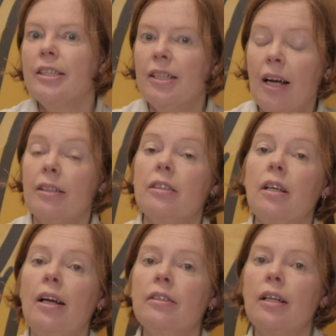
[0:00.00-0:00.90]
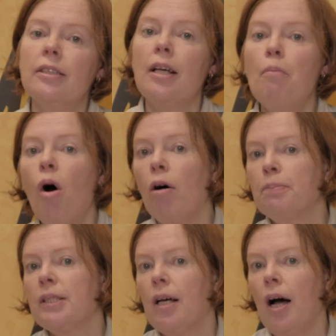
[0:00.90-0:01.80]
And yes, and some
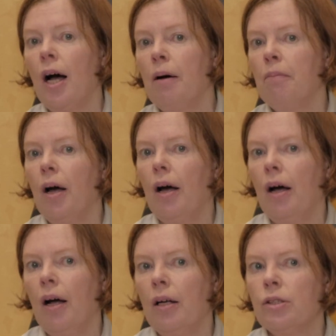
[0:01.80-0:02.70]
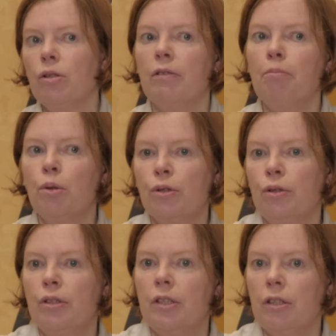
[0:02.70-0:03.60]
hops are sort of more
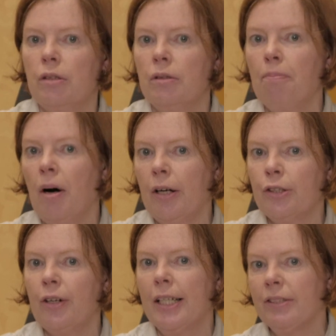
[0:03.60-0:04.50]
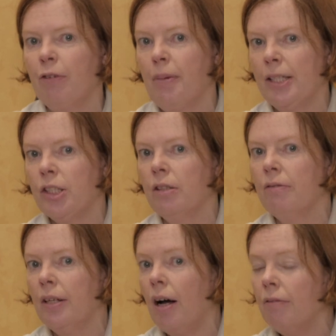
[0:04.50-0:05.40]
suited to
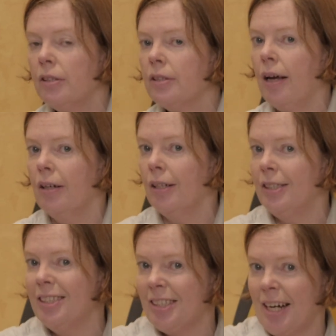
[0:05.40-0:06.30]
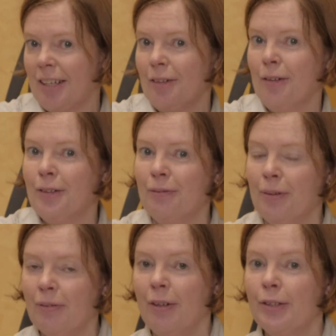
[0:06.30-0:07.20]
biotransformation than others, and I didn't take a note of
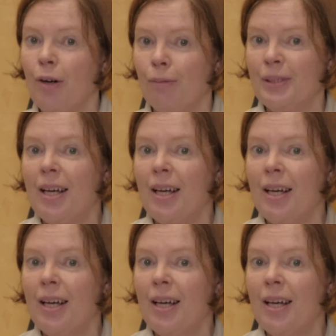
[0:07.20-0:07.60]
what those hops